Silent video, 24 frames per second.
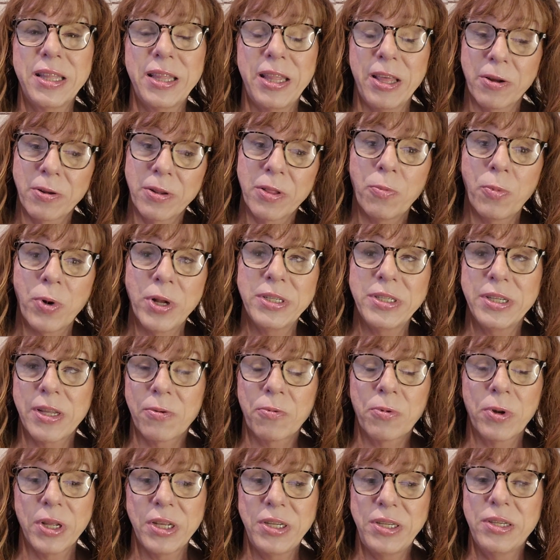they're the ones that
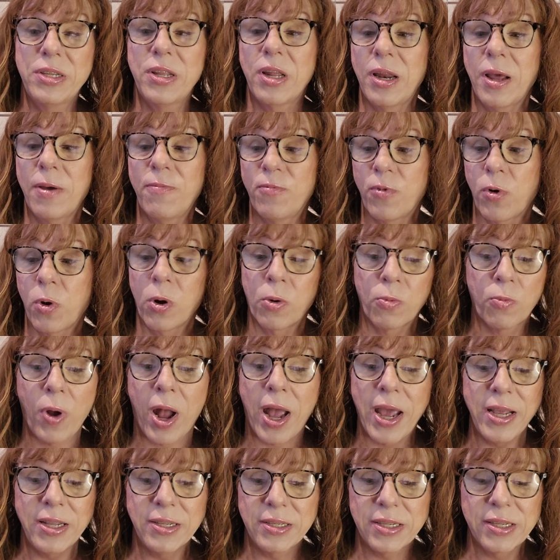really stood up for our
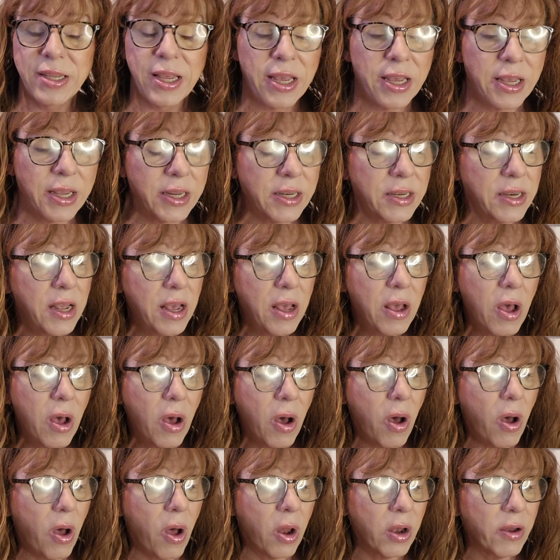rights and
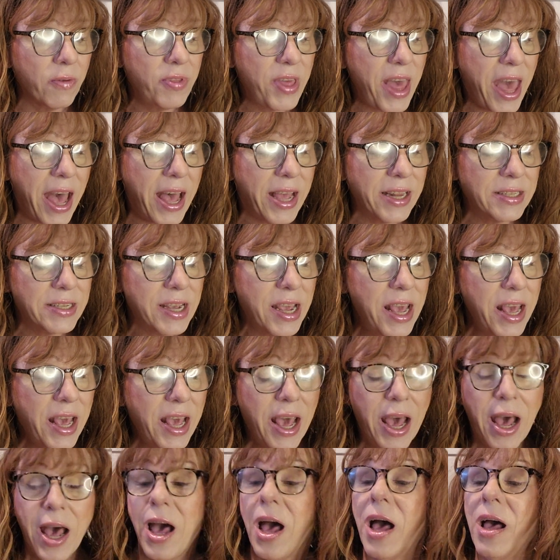all of that.
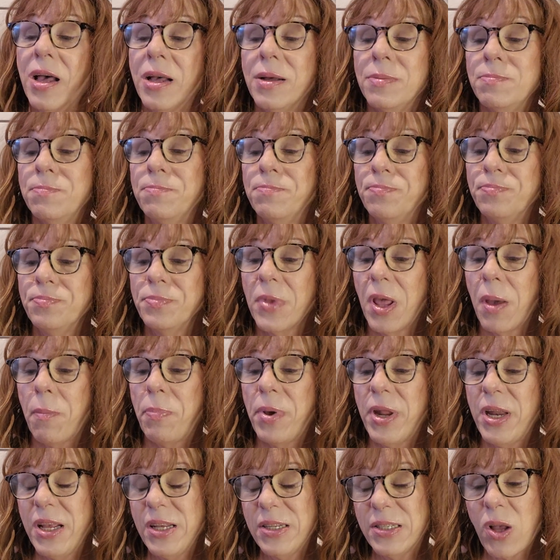
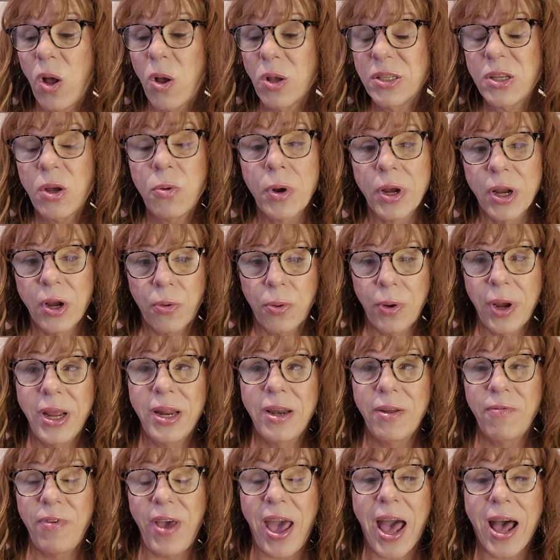But it's also a
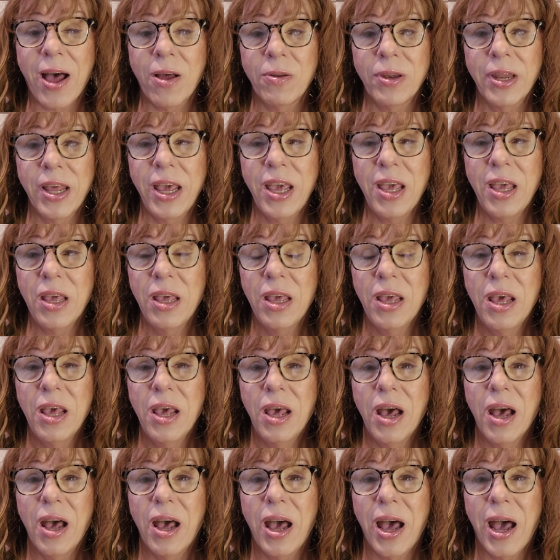creative outlet.
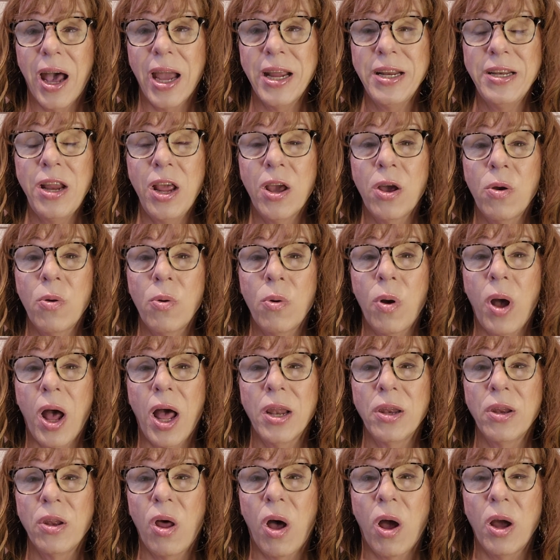I know a
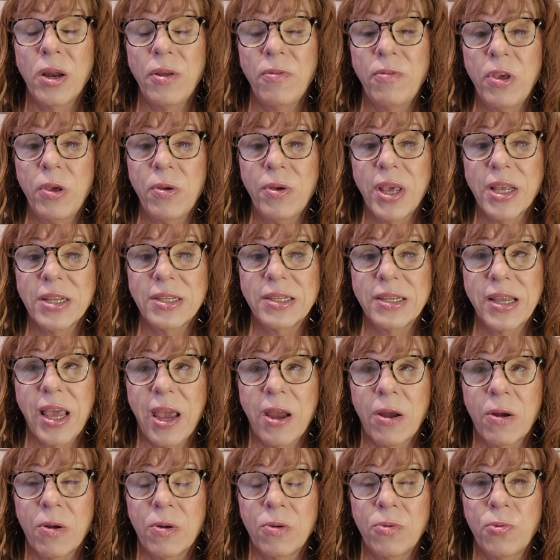lot of you get
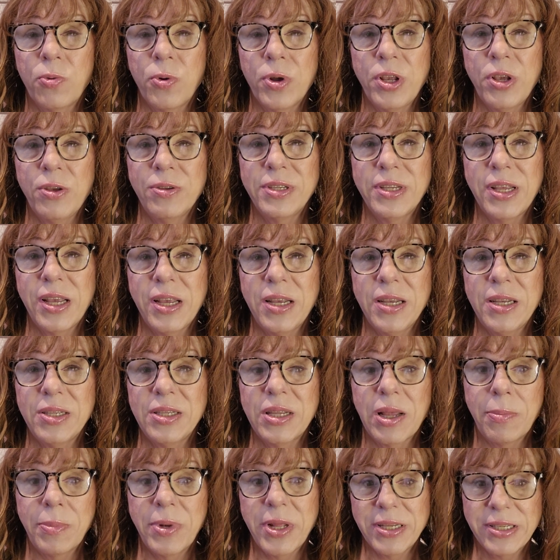scared when you see
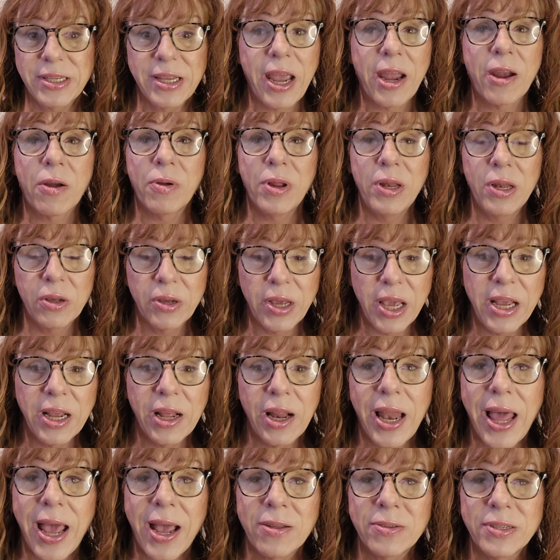some of the scary looking
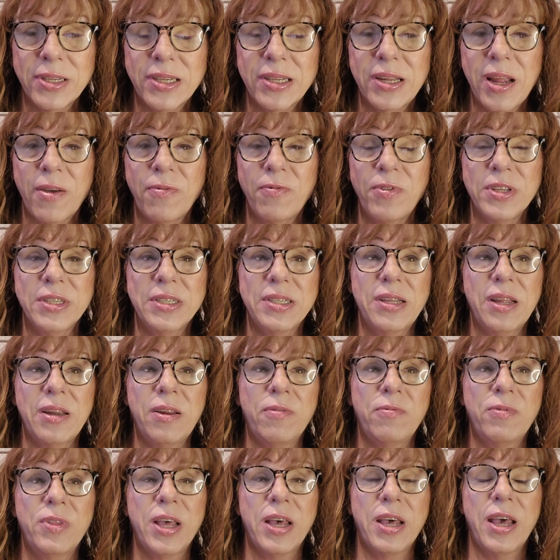clown stuff instead
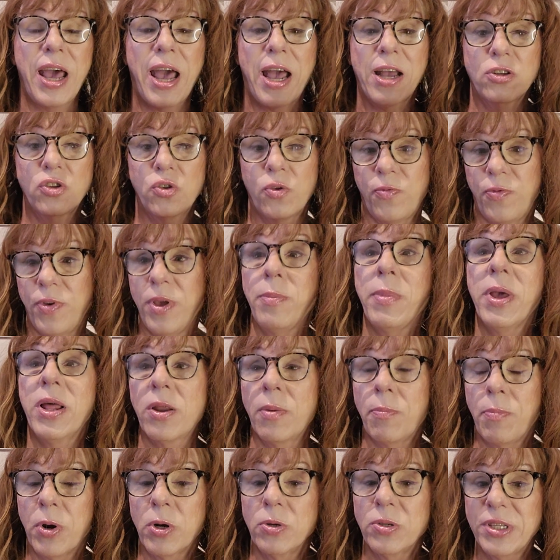of the actual female
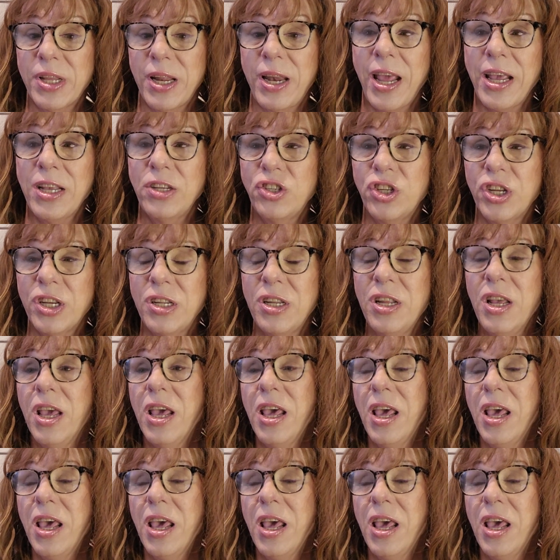impersonation.